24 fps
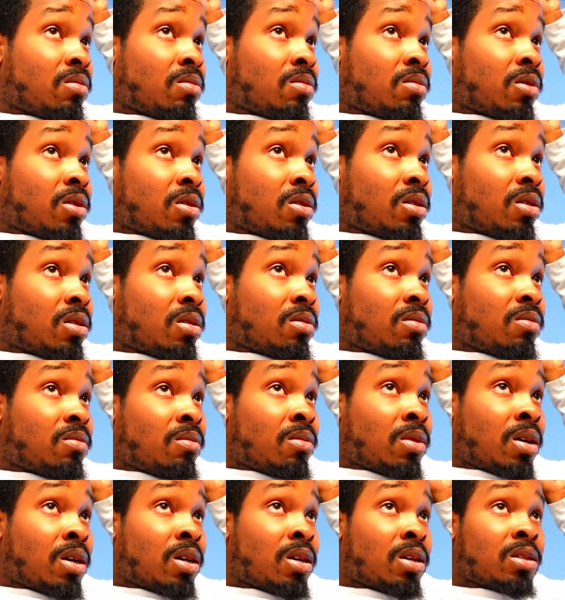But
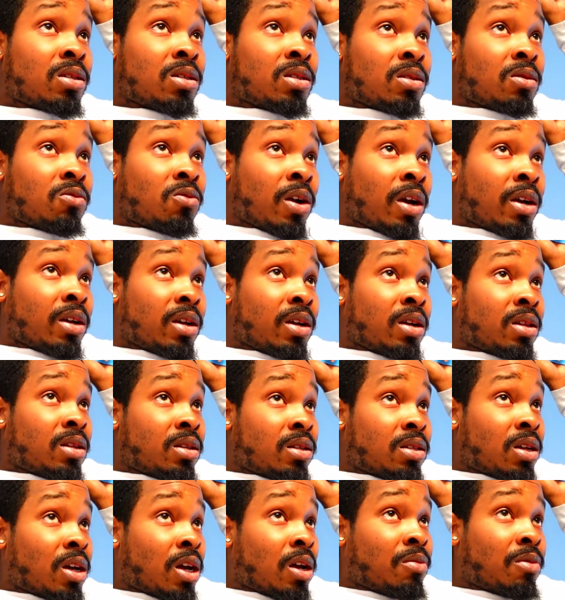mine's is right at the
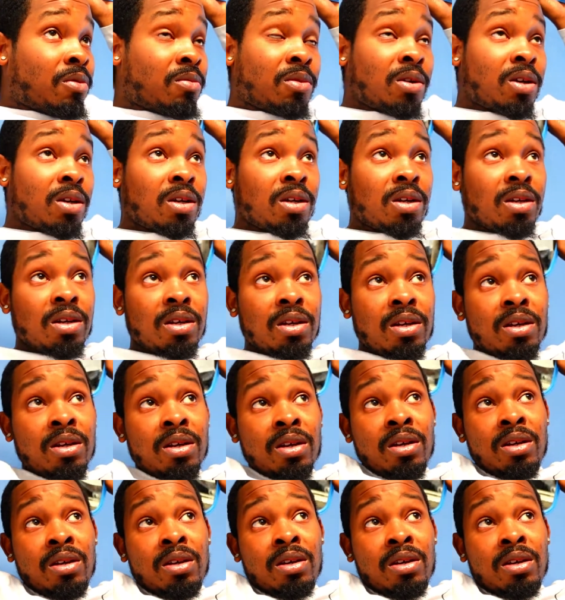top of my head.